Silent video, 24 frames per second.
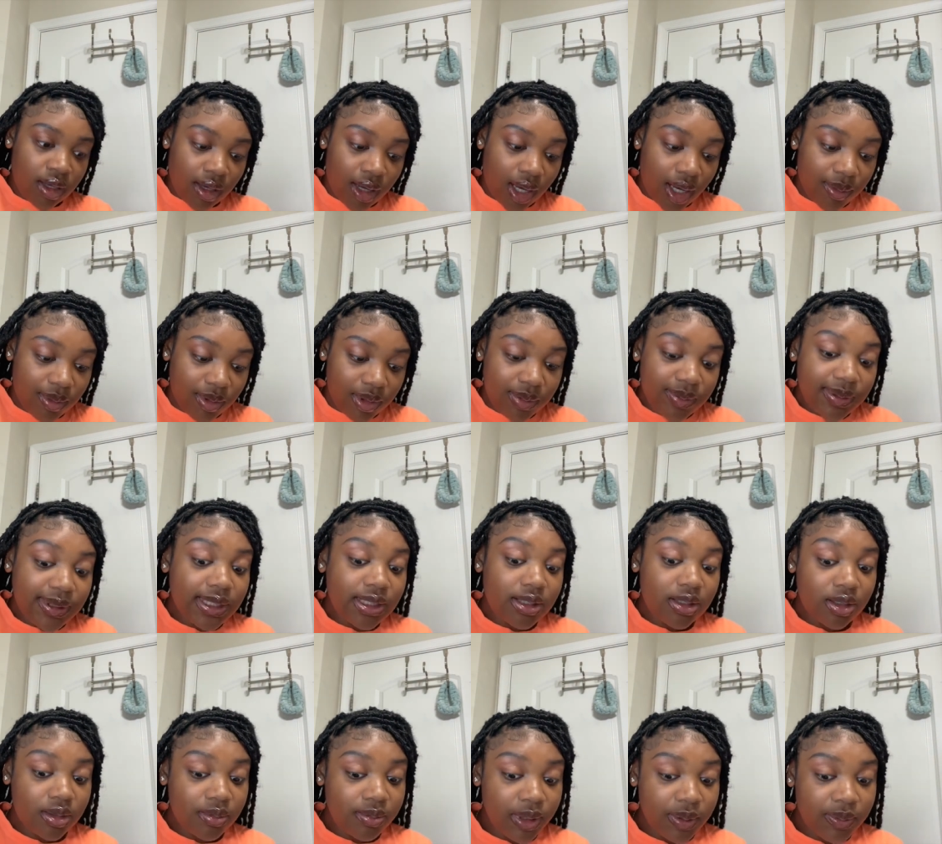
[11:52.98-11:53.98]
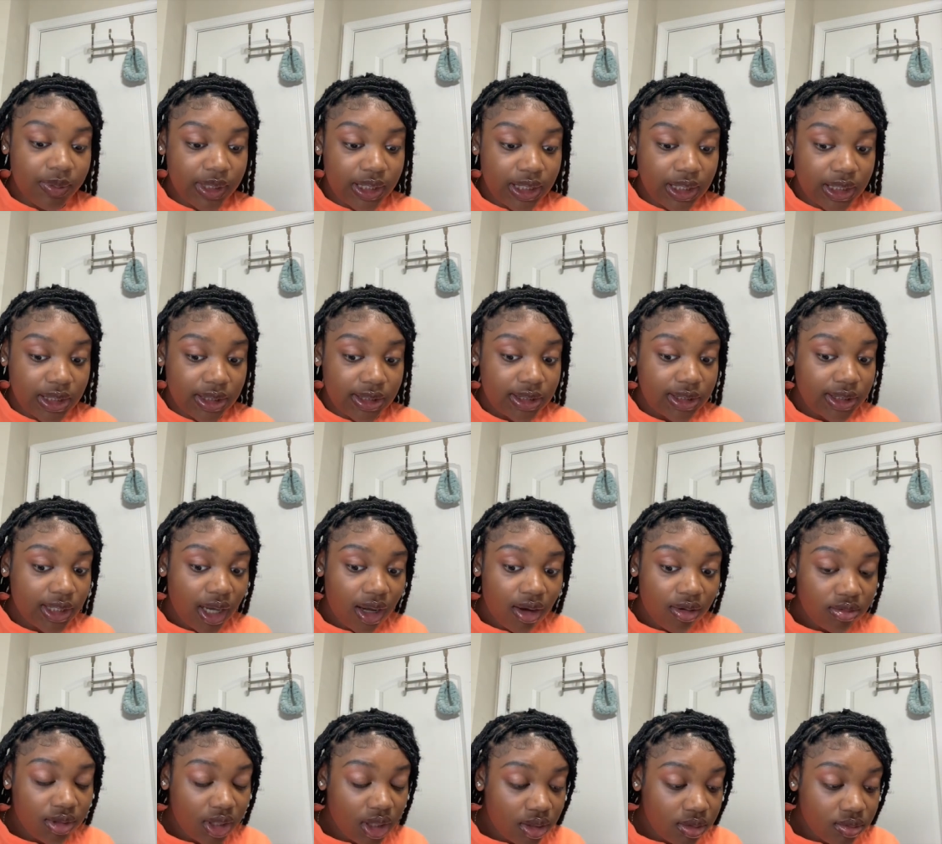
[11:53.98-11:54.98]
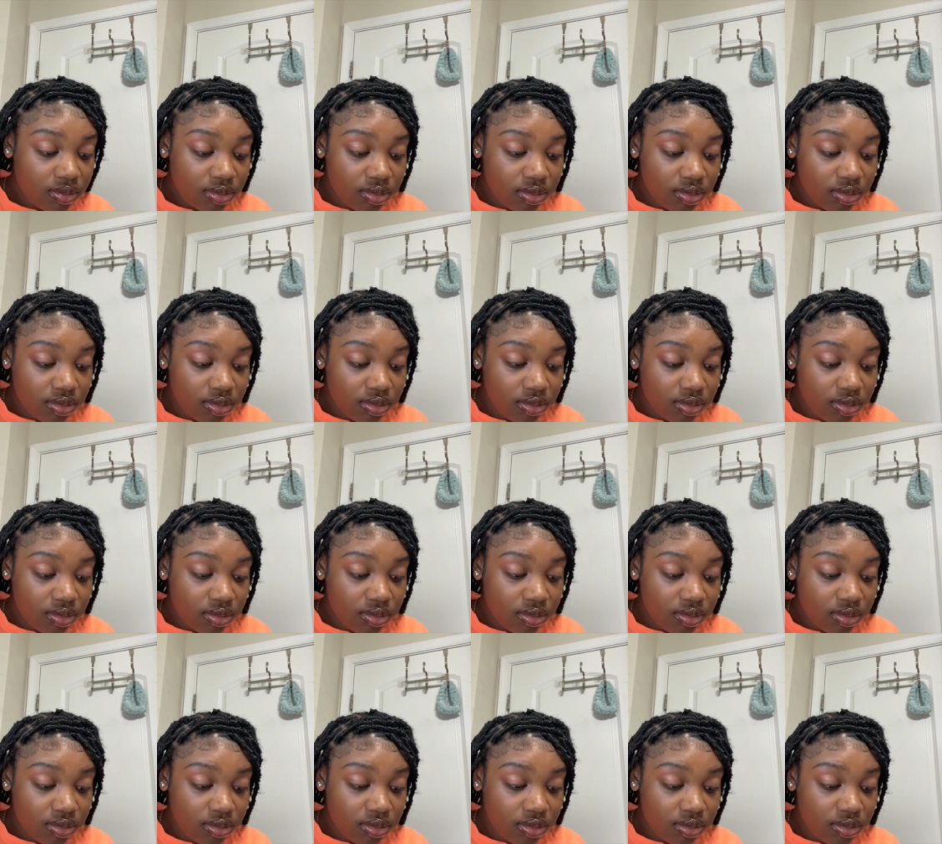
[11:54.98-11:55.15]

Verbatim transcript: I'm gonna put a little bit because I don't know.